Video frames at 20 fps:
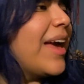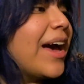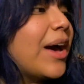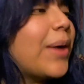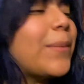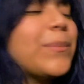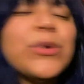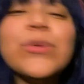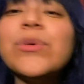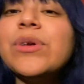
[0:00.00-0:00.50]

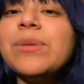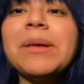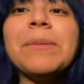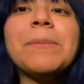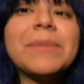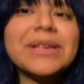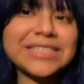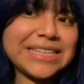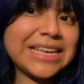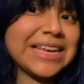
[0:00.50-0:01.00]
Um, you would be
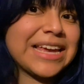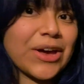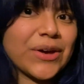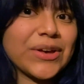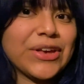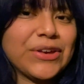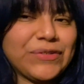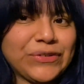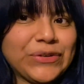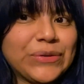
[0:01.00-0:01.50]
missing
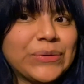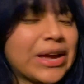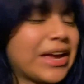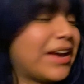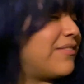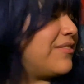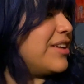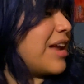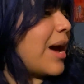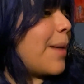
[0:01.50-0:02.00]
out if you
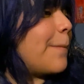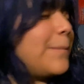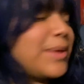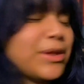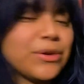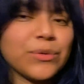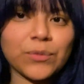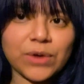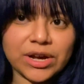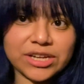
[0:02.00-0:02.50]
have not
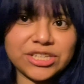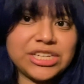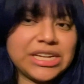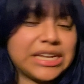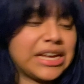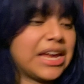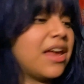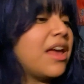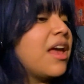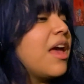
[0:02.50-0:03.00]
been
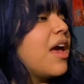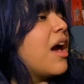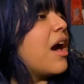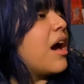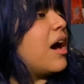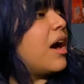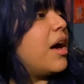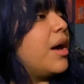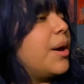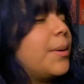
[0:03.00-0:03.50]
watching it.
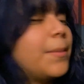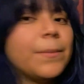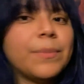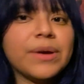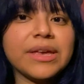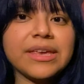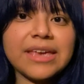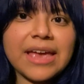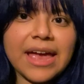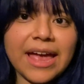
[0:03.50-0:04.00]
Um,
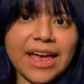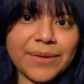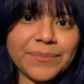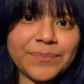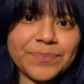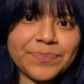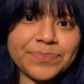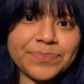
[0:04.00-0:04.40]
but yeah.